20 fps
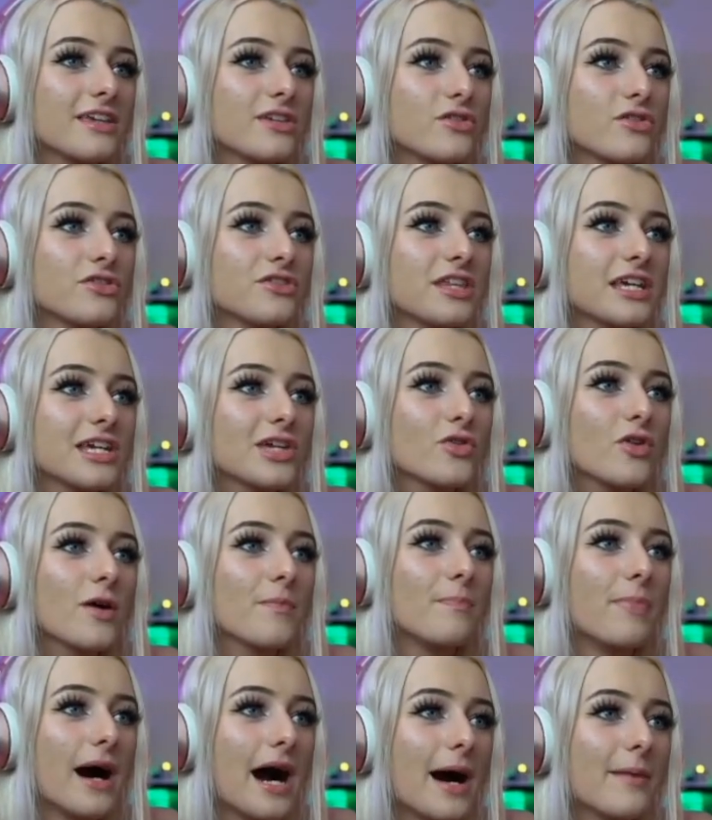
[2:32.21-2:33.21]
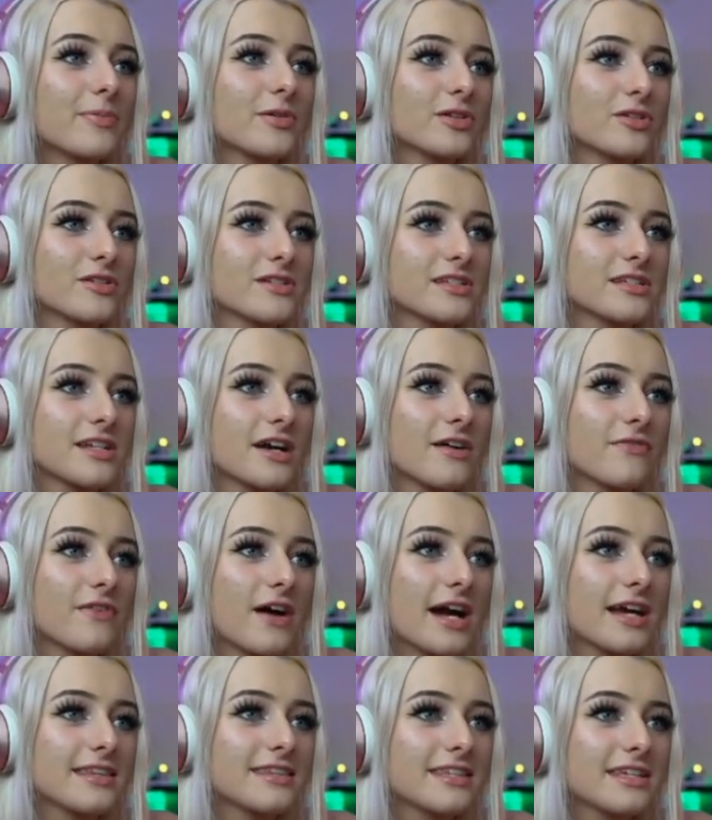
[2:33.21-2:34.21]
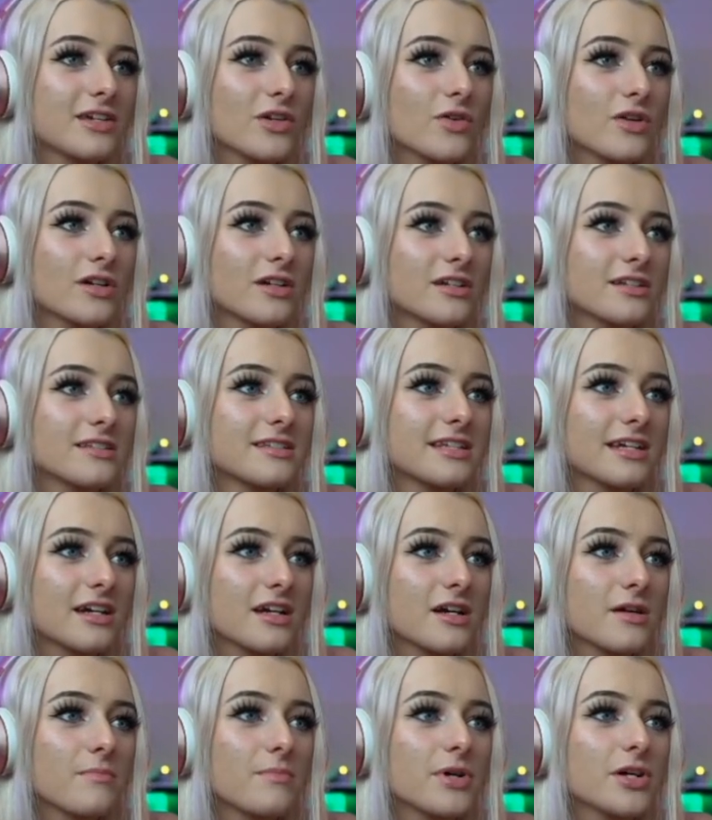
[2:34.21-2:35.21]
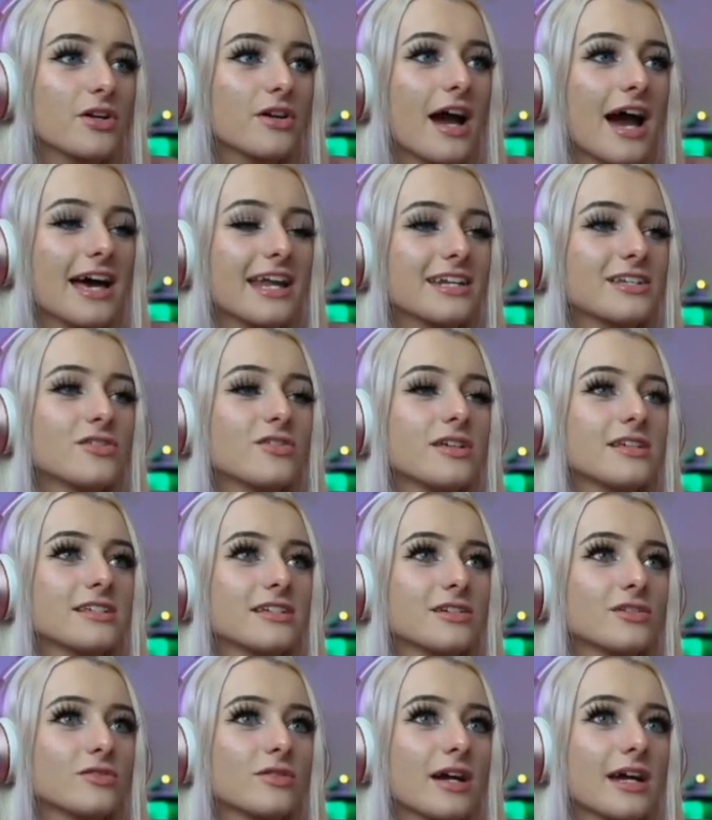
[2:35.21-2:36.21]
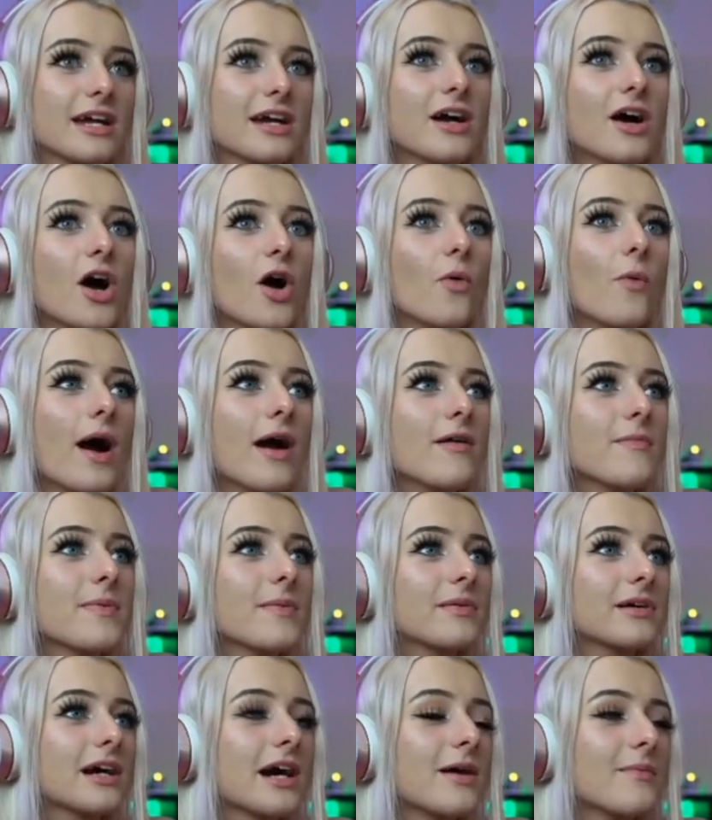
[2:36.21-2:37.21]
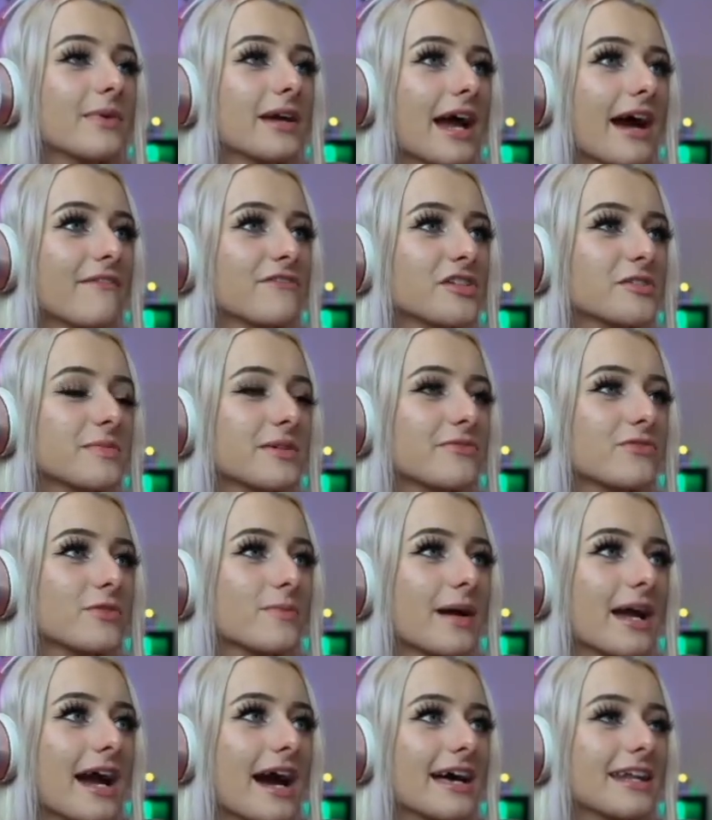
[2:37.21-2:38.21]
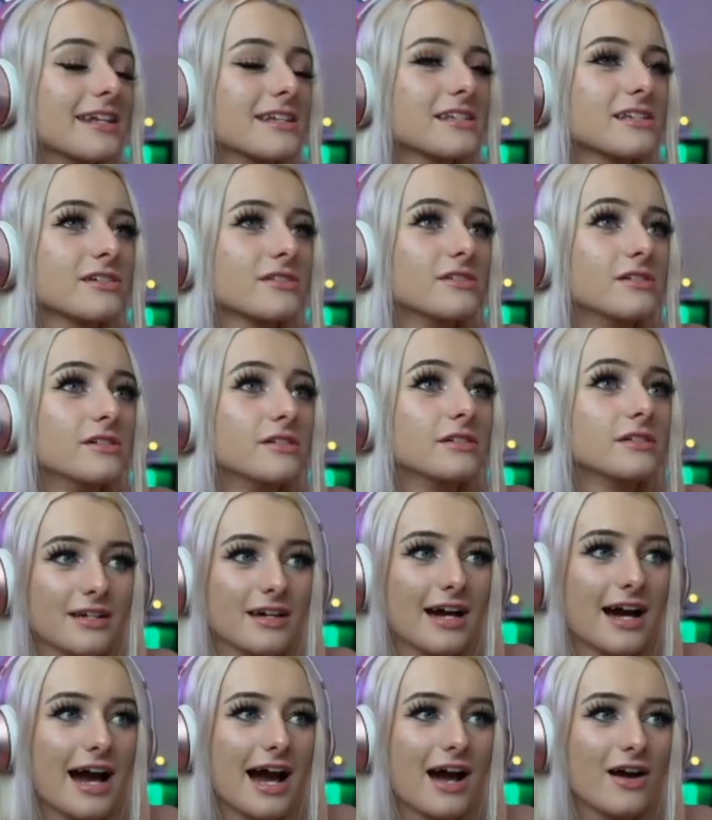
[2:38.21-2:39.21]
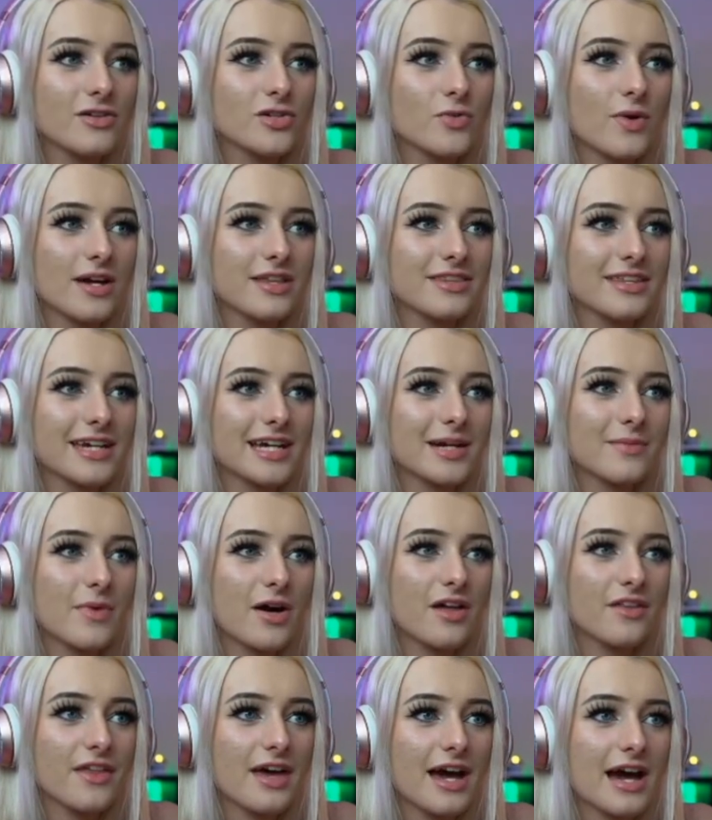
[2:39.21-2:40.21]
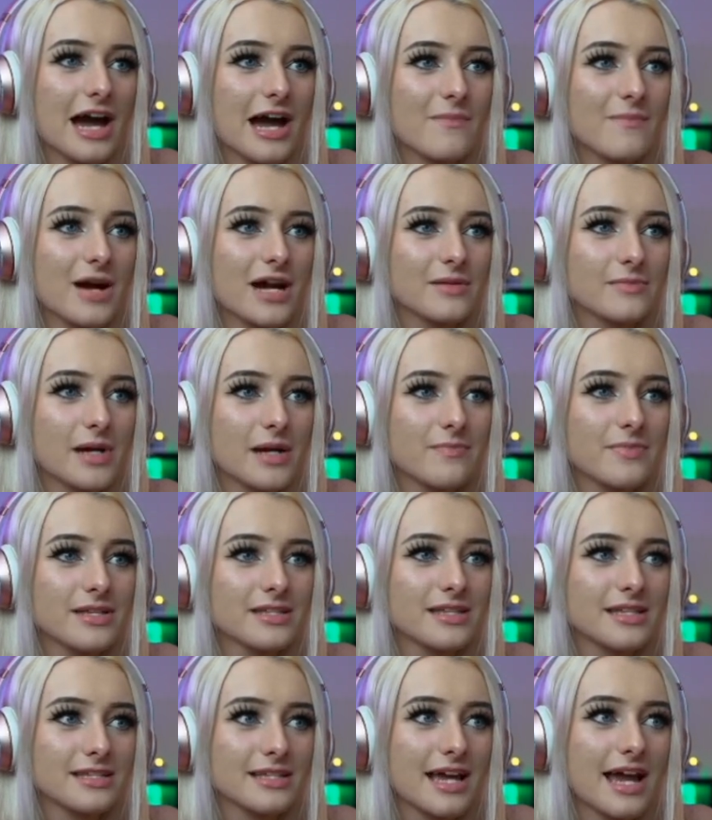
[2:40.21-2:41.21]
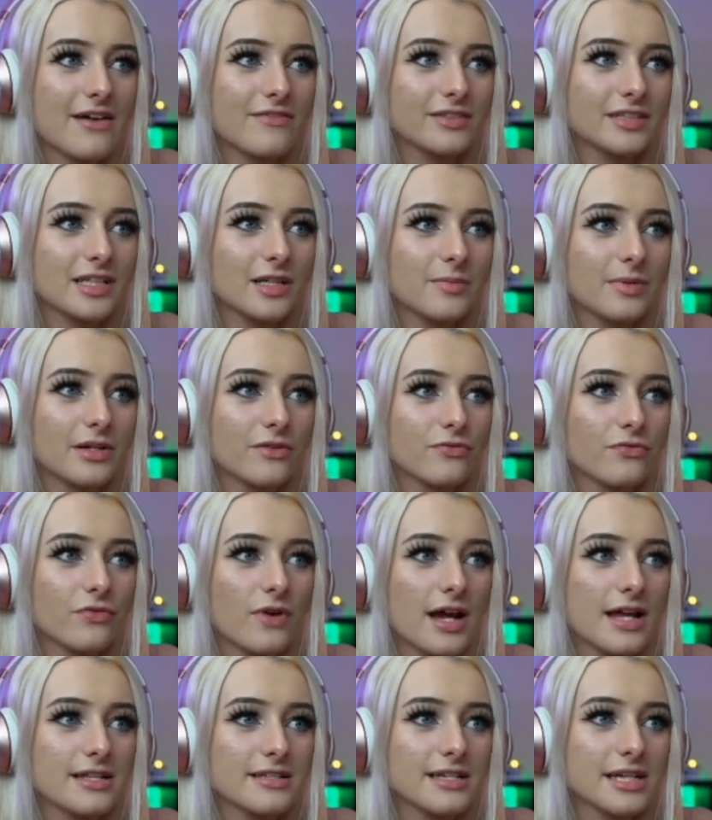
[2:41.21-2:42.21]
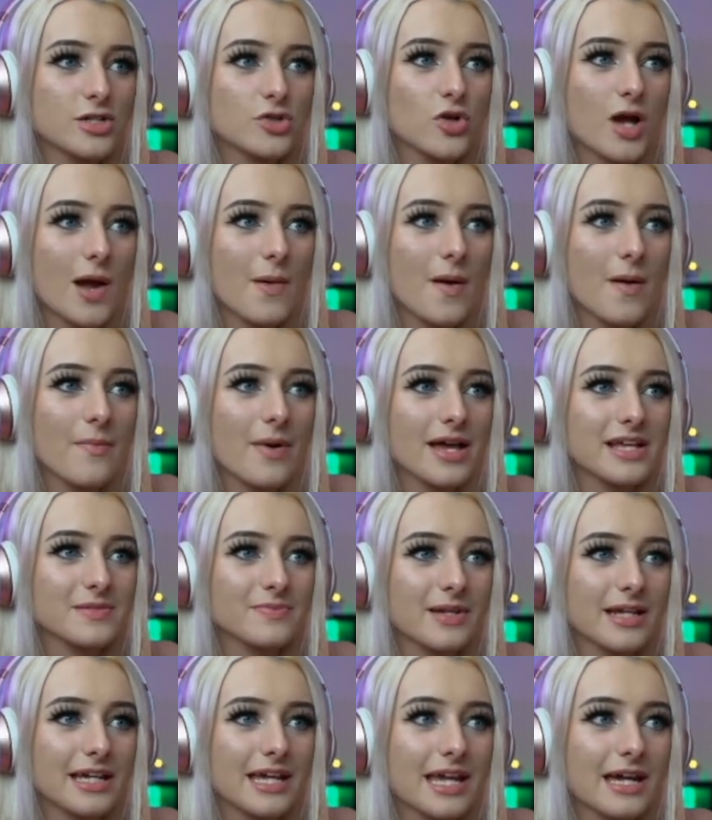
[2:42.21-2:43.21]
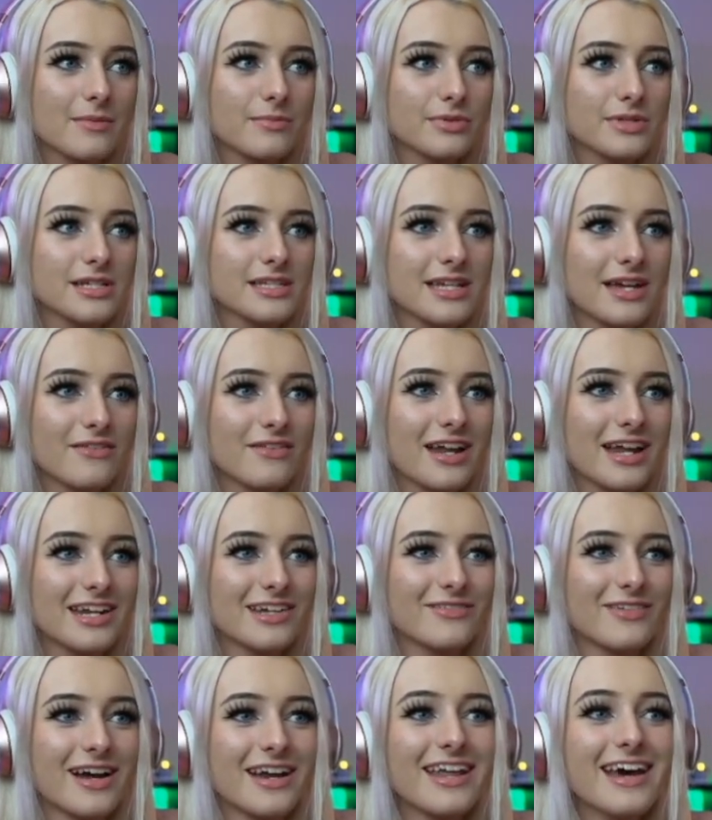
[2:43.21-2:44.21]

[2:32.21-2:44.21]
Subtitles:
You think you are popular and stuff. I think you're a good singer, but your attitude isn't great. Why are people coming after me for my attitude? How do I think I'm all that? I mind my business. I have a little bit of friends. I try my best, but I can't please anyone.